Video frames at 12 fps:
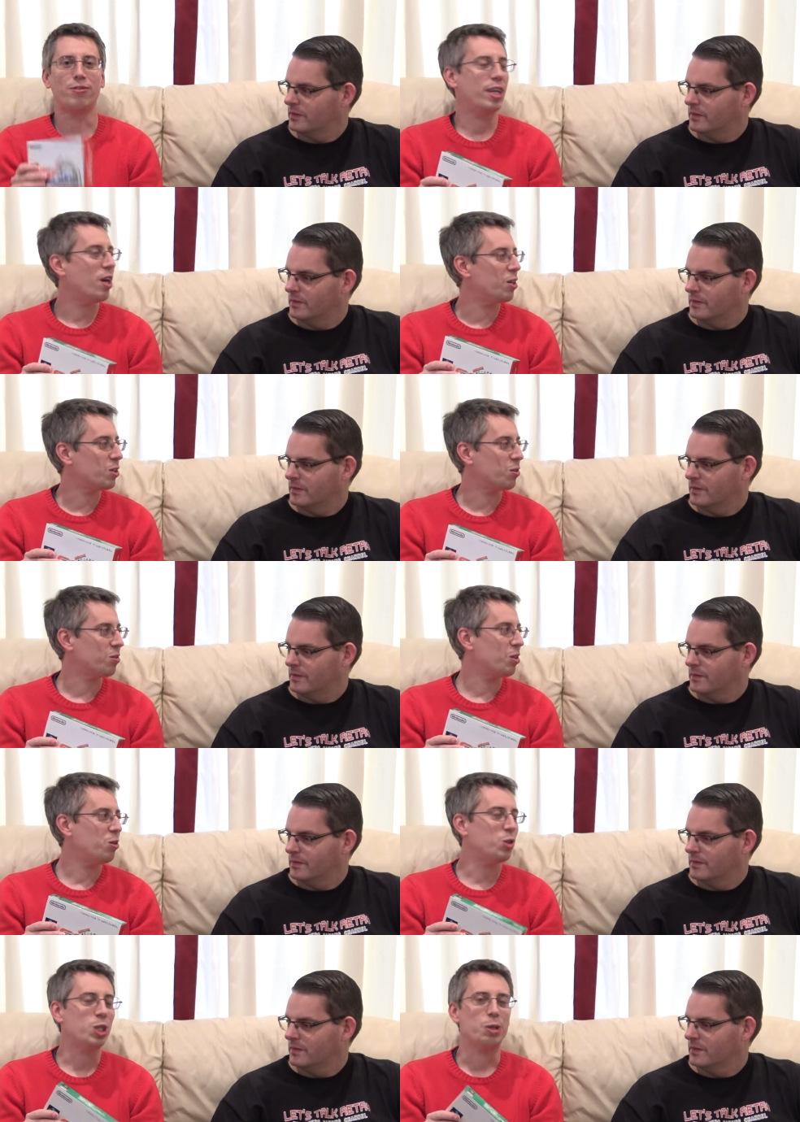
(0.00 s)
Speaker 1: of videos on
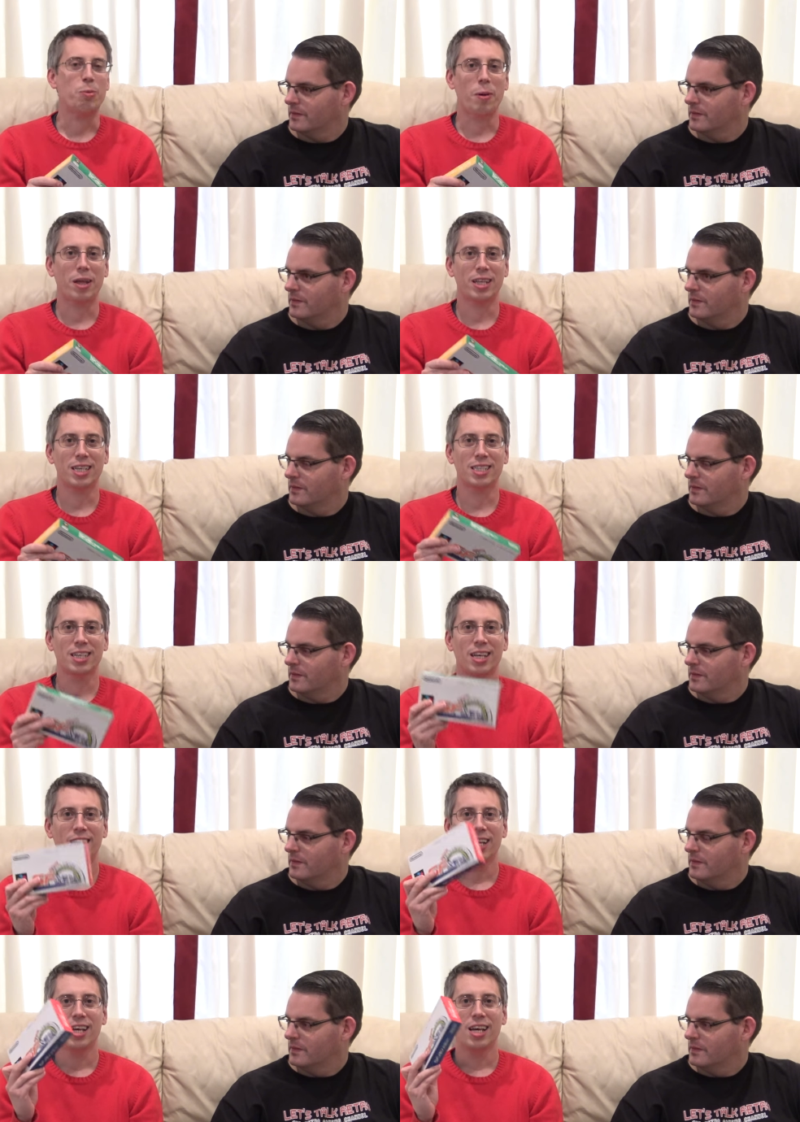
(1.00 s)
YouTube about this.
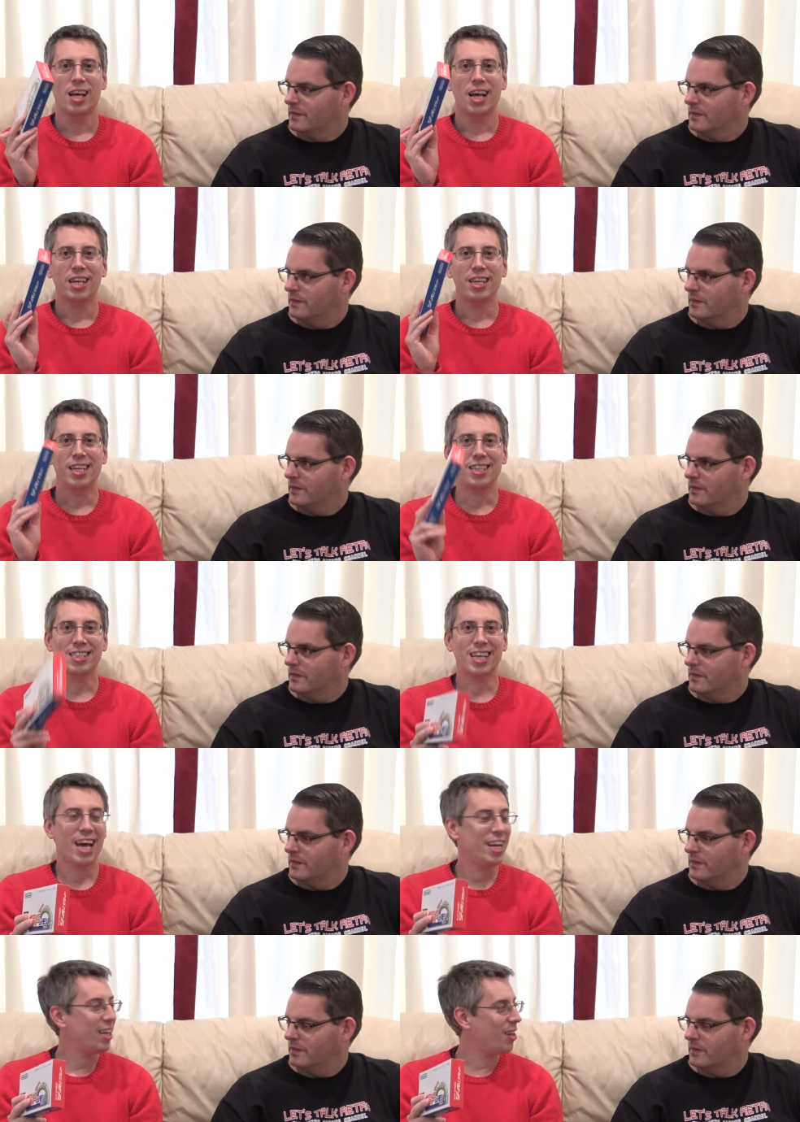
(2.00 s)

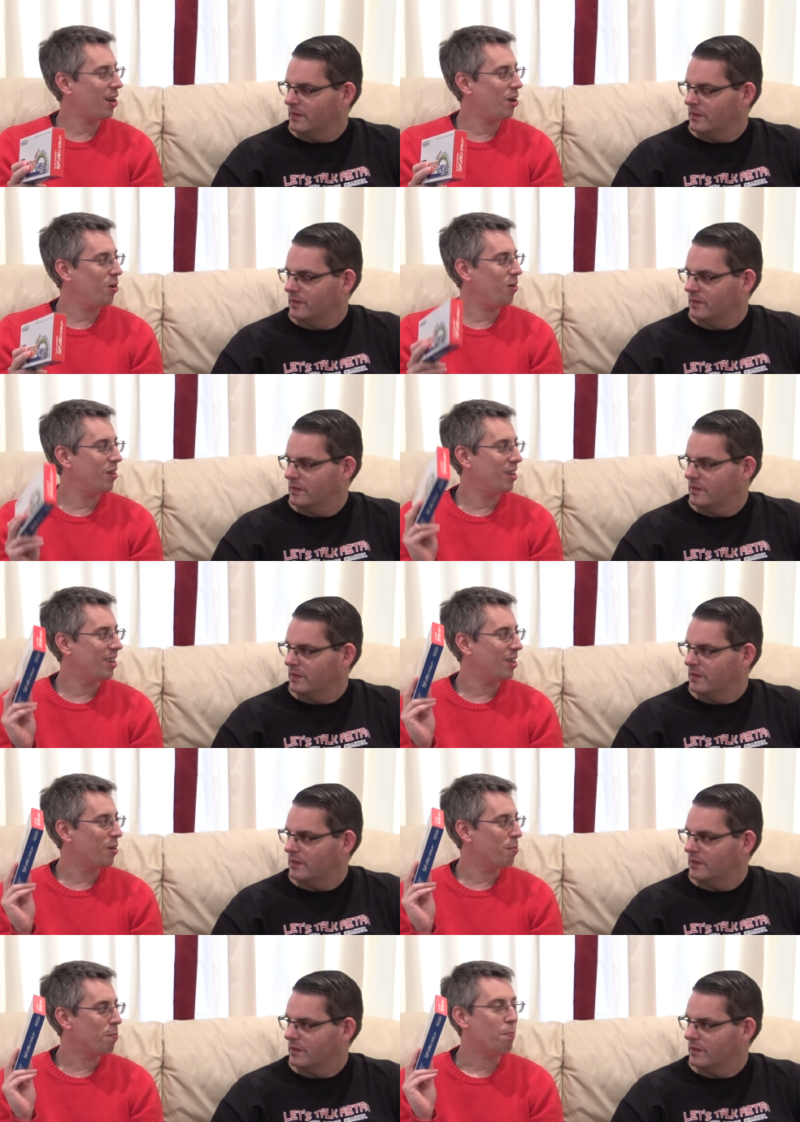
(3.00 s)
Nintendo
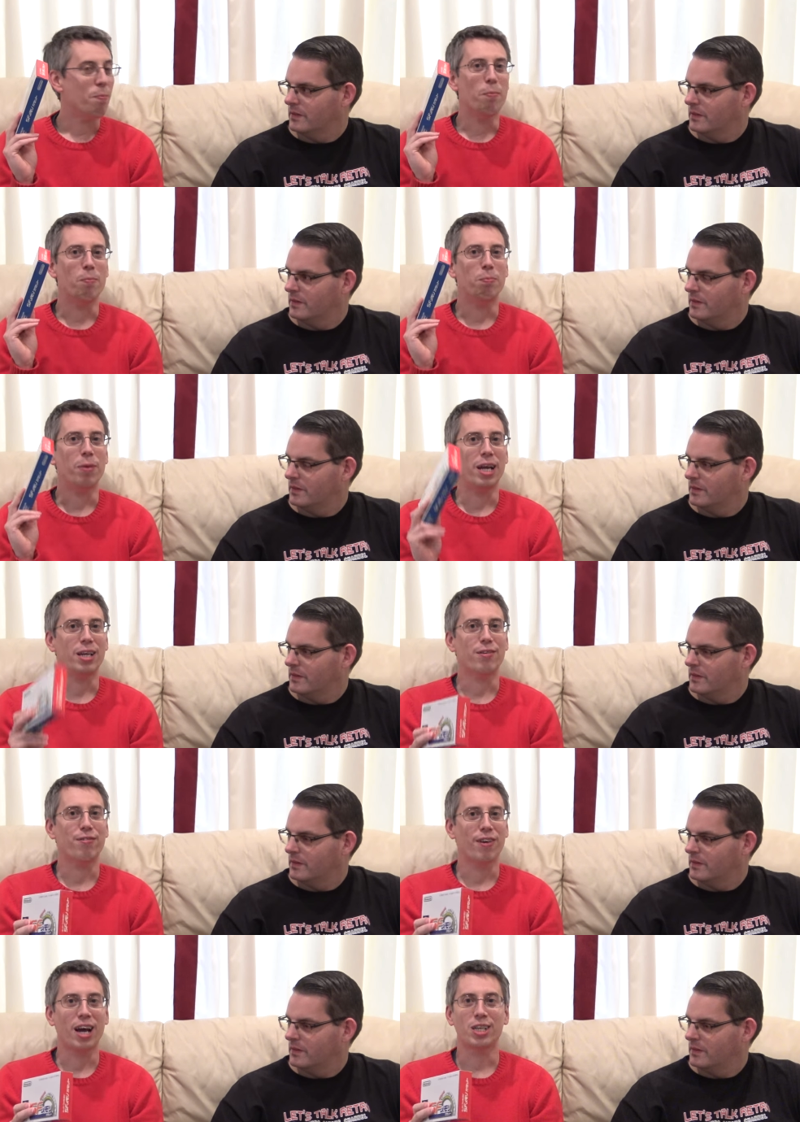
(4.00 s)
made
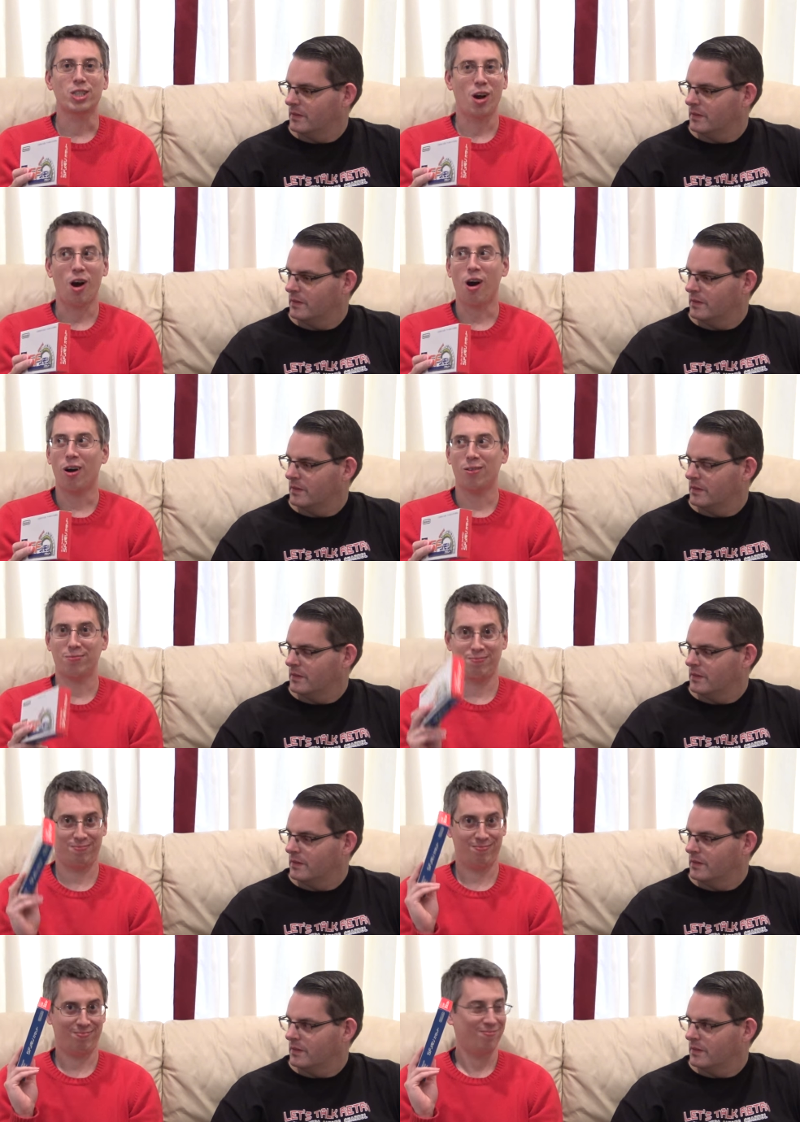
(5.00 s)
a flash cart.
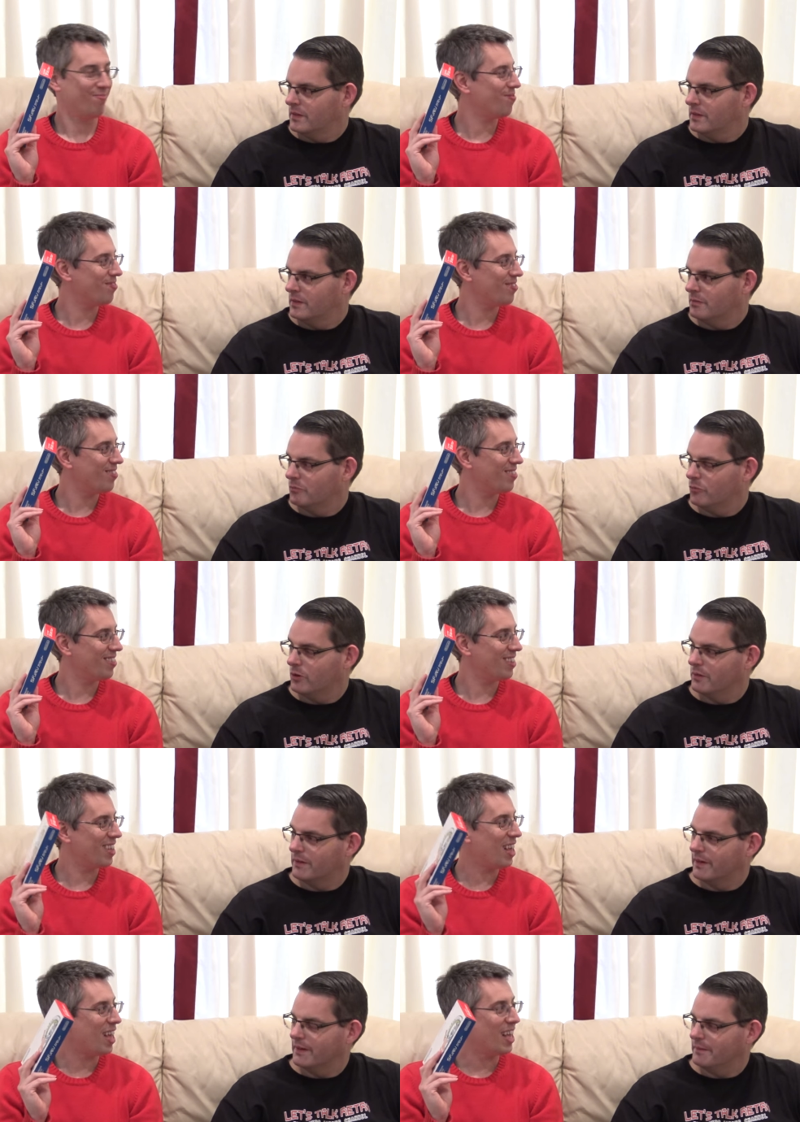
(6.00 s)

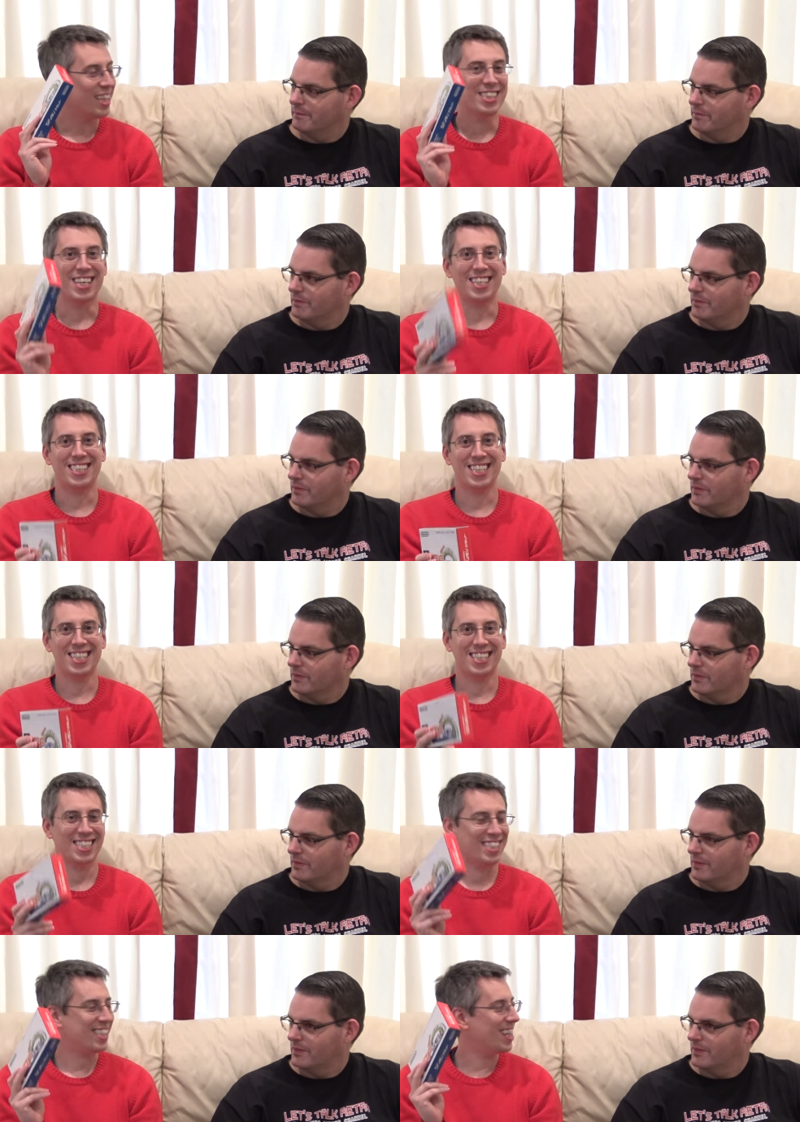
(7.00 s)
All right. They
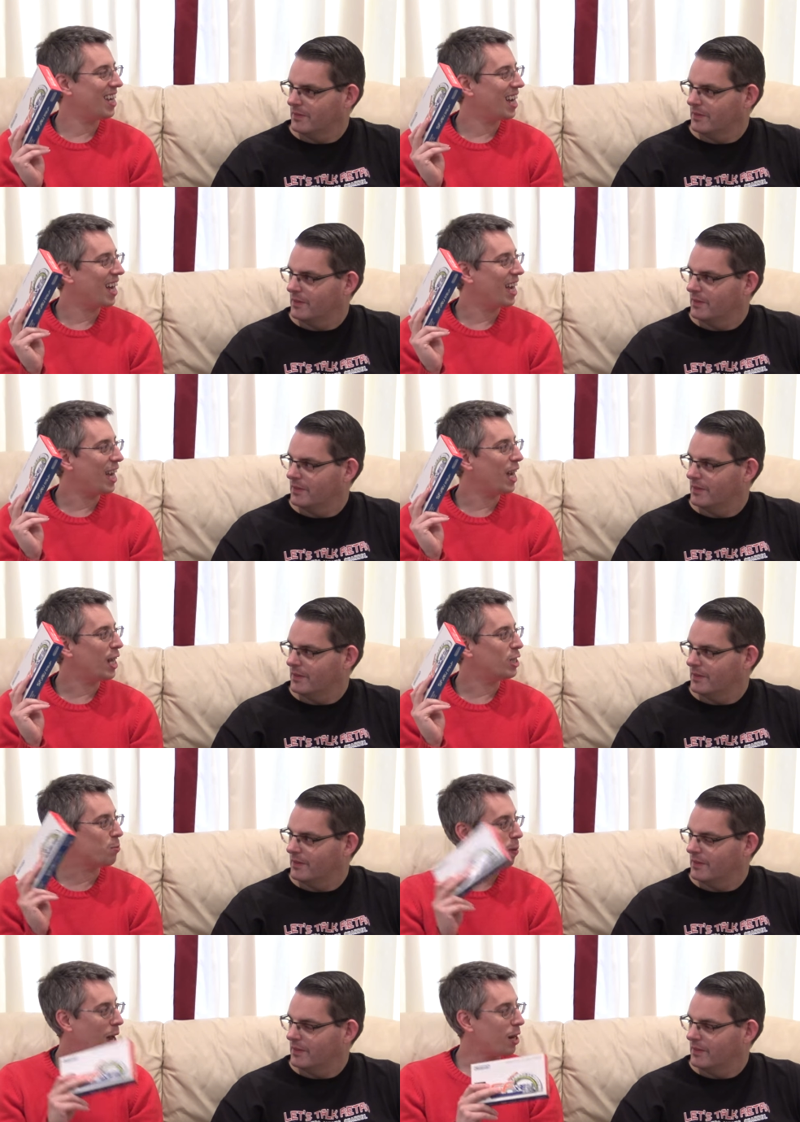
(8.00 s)
did.
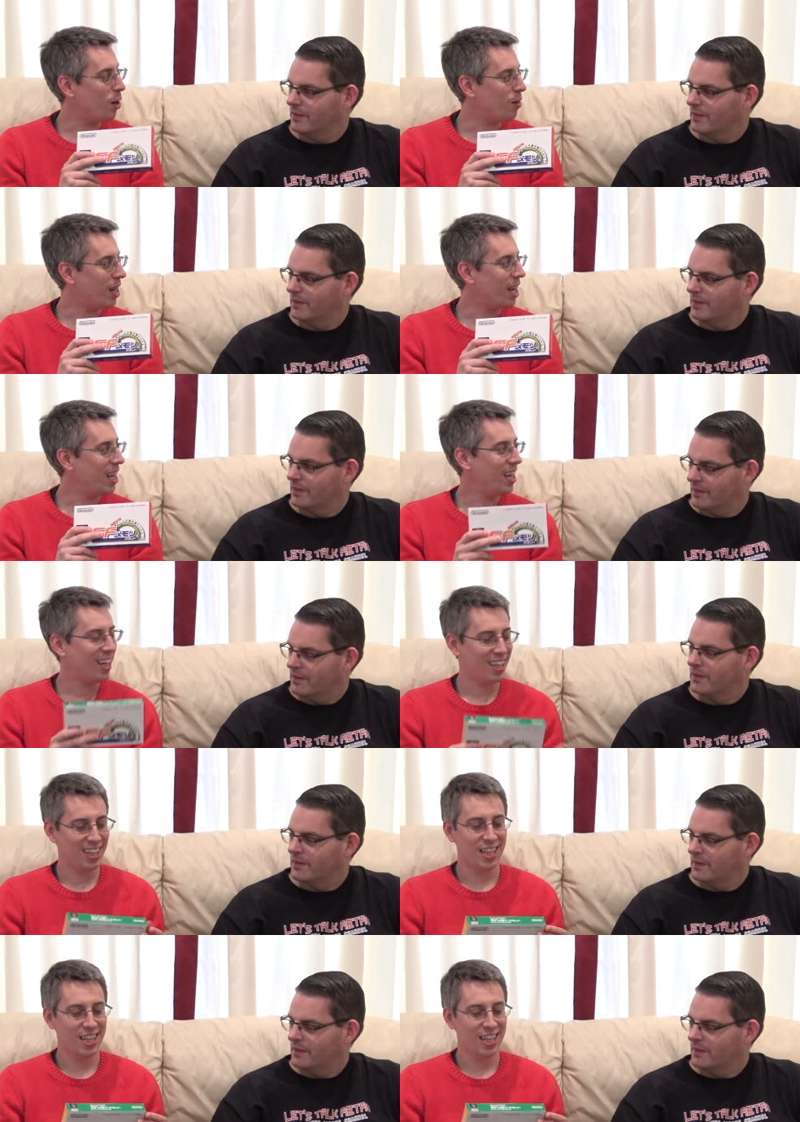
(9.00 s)
Japan only,